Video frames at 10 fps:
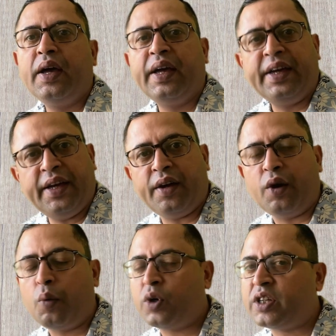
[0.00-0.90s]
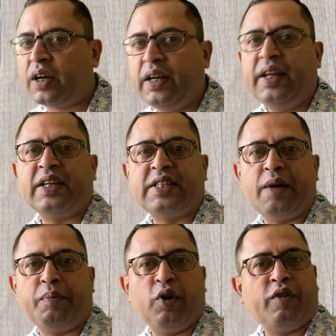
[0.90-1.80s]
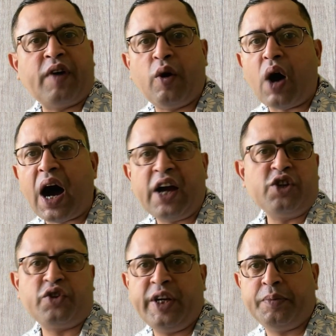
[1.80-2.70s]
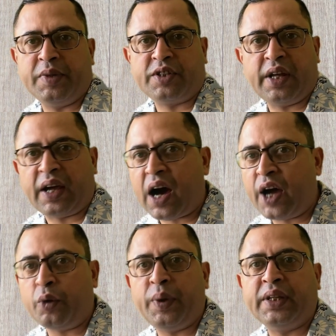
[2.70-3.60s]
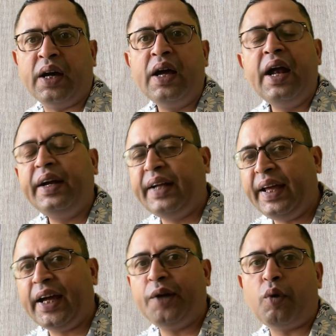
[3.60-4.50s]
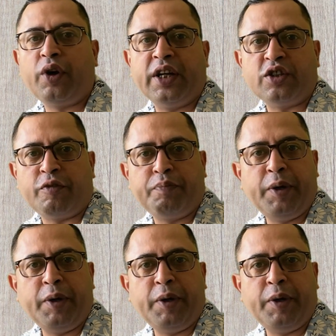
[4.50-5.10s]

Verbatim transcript: Here was a clear example of how Ayush treatments like Ayurveda take advantage of